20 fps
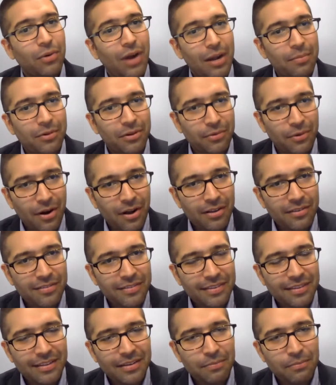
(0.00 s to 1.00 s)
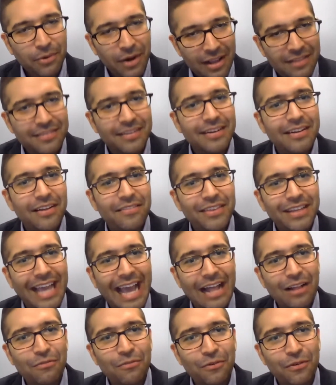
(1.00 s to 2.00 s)
Robert Ross, the president of the
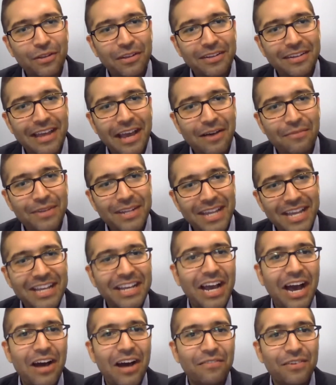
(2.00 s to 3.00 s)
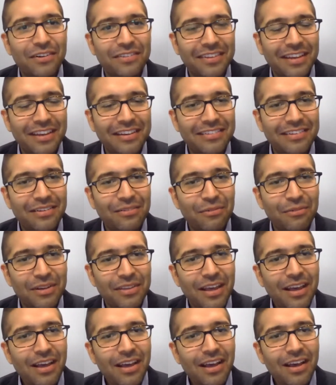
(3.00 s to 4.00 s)
California Endowment, in conversation with